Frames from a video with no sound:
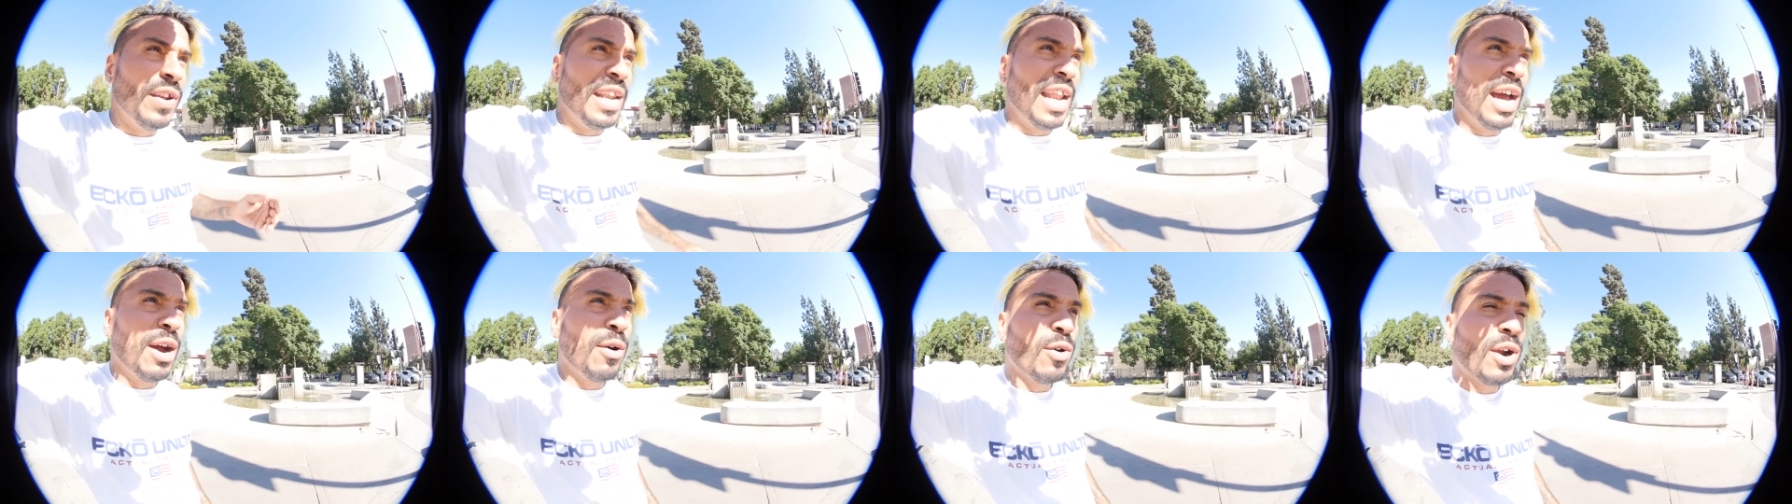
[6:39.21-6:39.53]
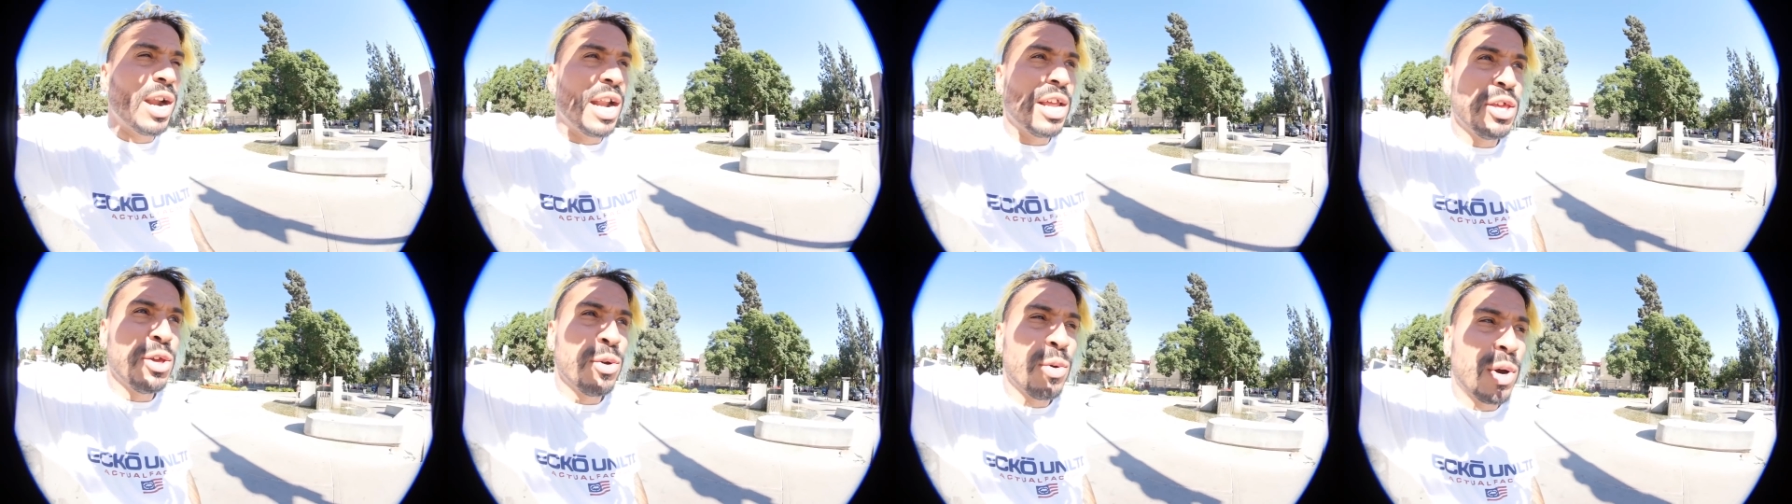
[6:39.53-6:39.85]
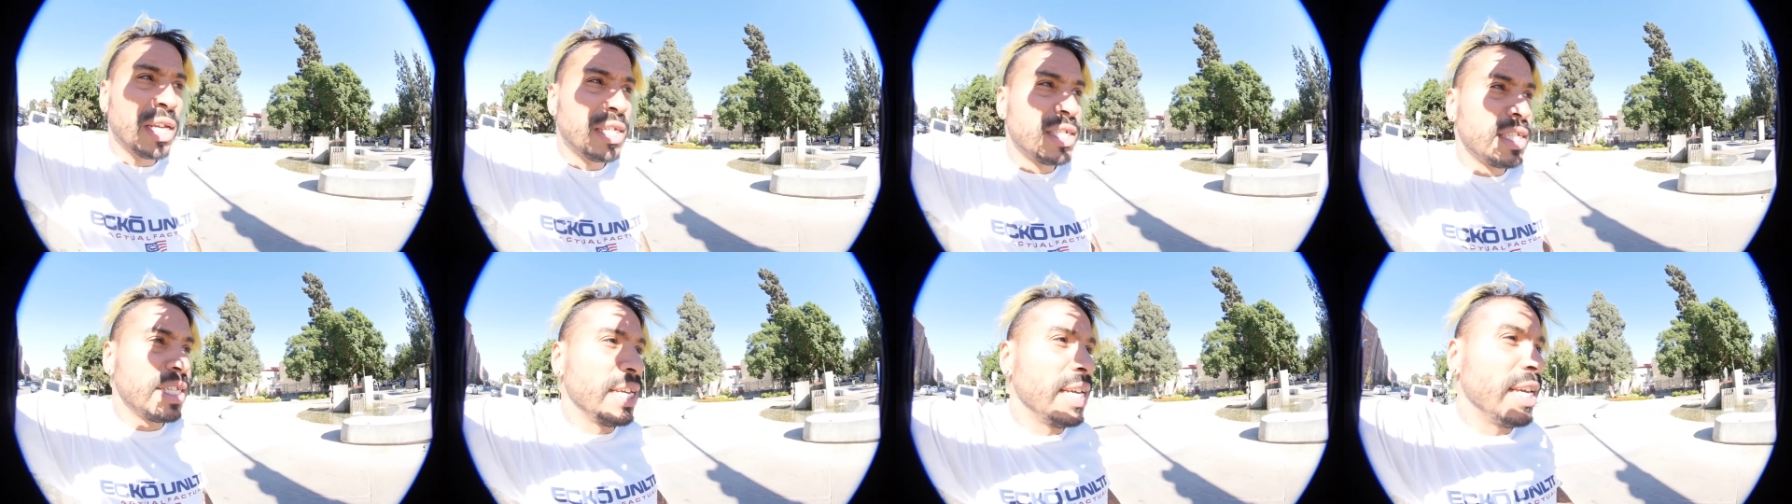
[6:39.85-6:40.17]
Now we're at
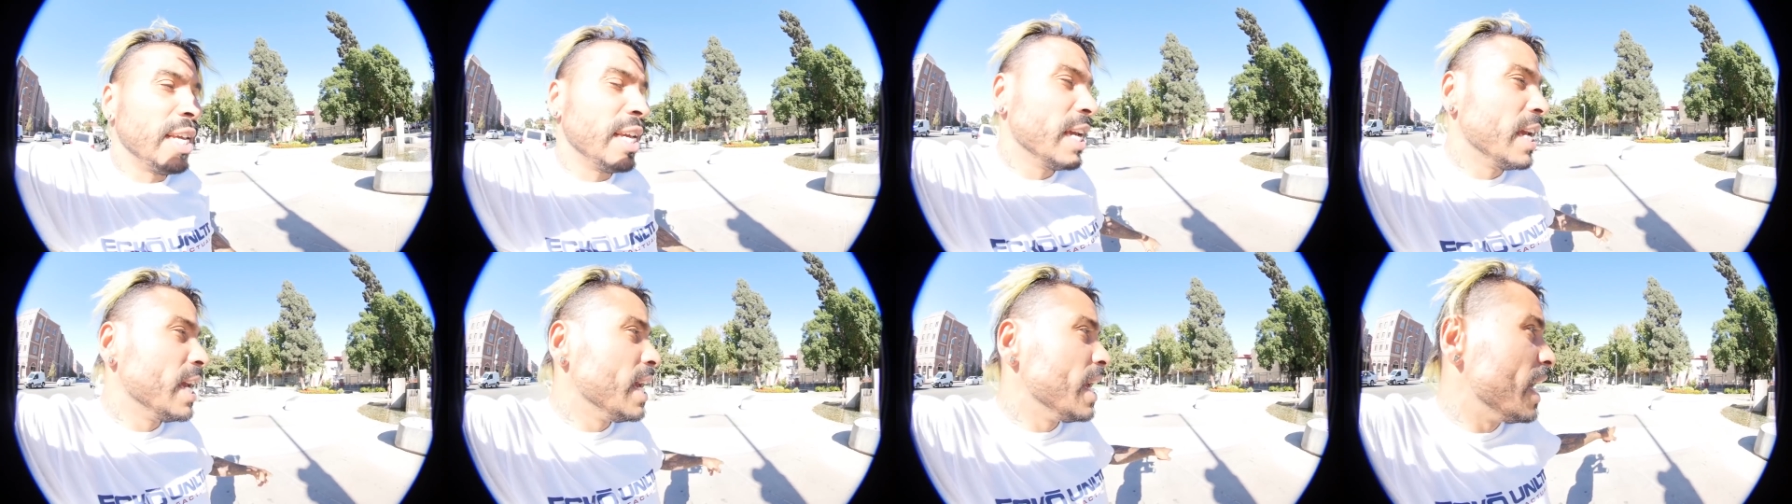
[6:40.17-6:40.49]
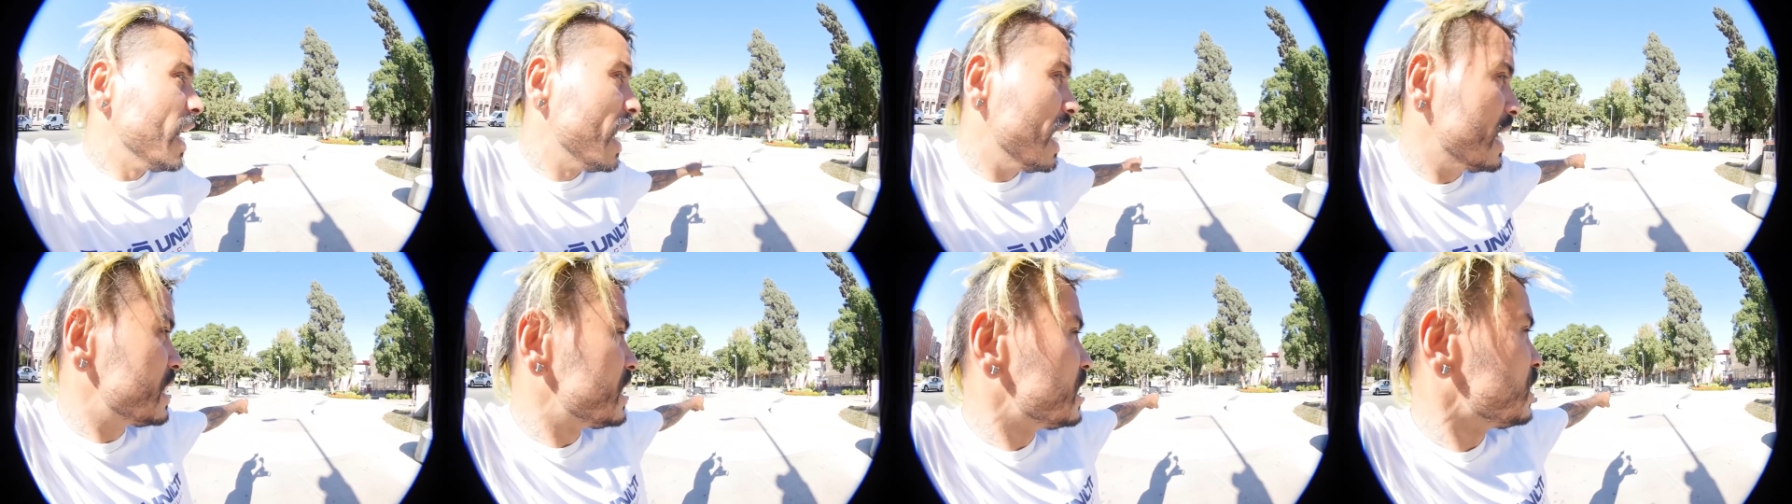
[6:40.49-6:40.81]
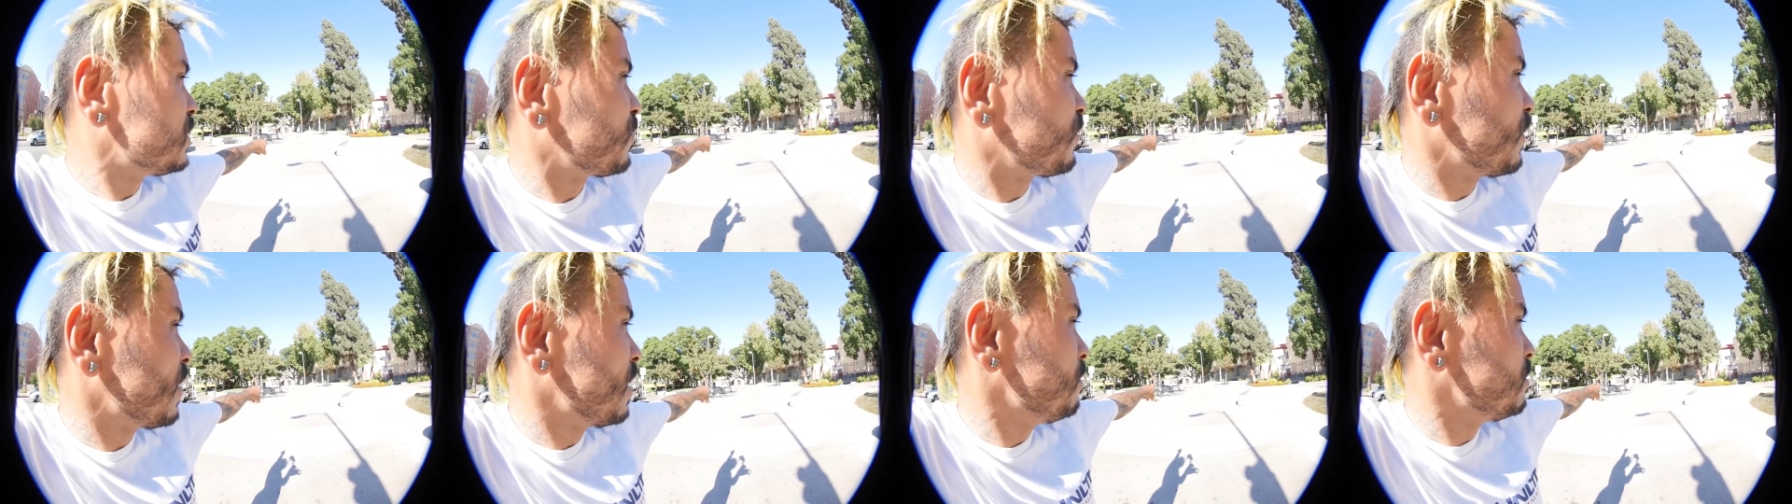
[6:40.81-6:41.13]
USC at
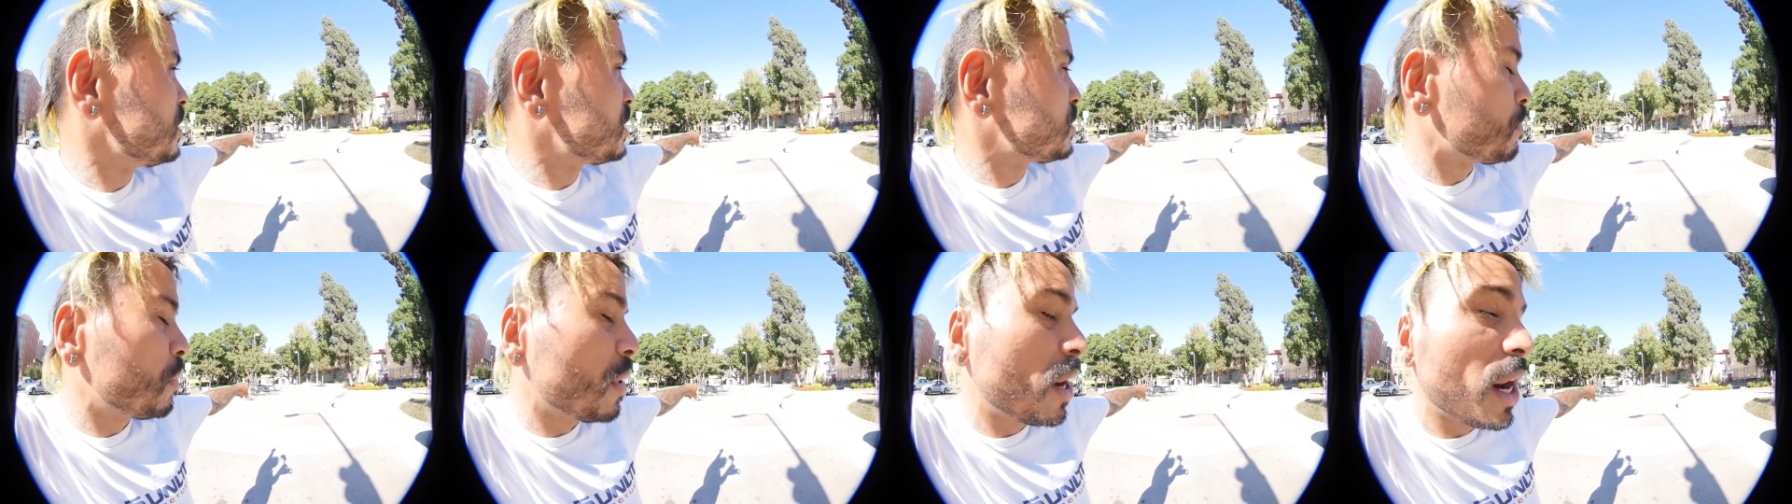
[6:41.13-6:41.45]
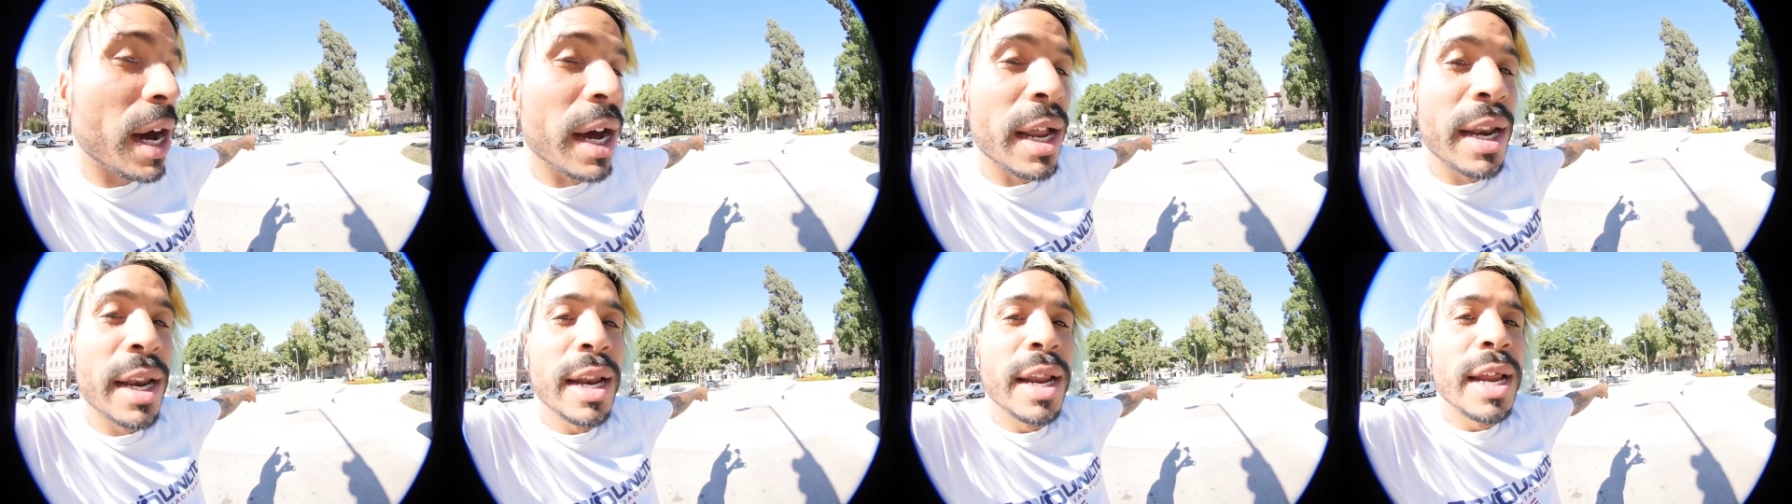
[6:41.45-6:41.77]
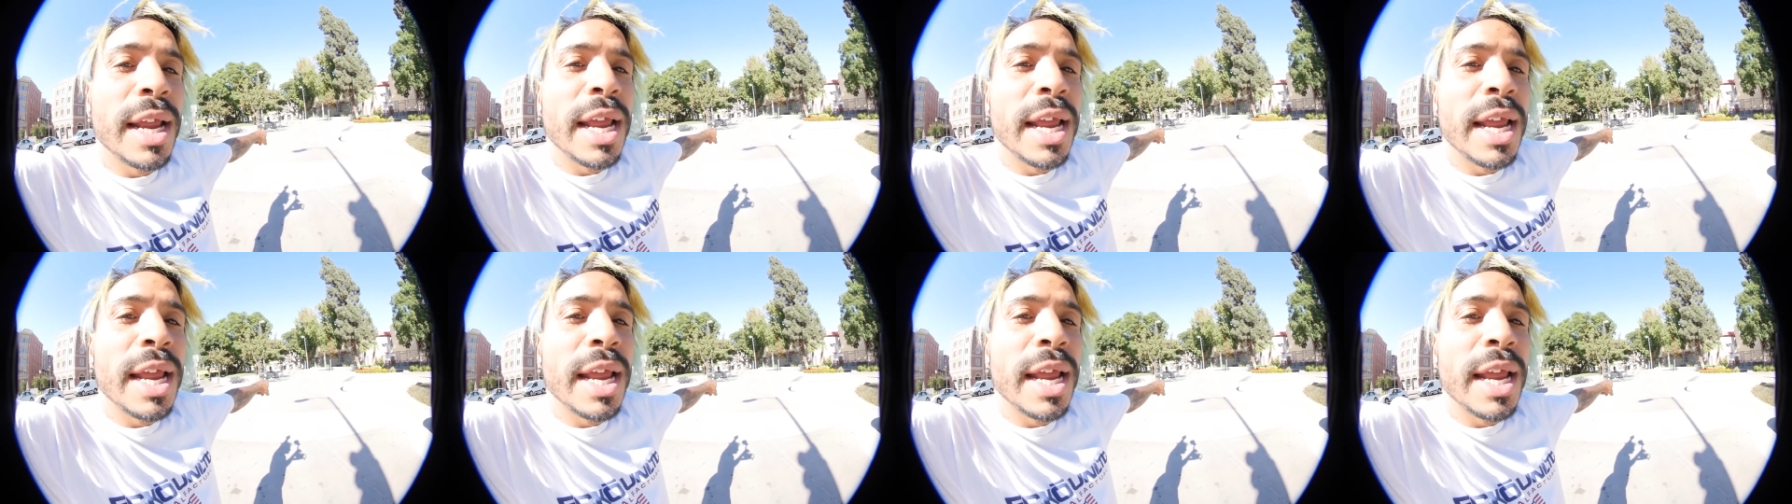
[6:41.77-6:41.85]
this famous spot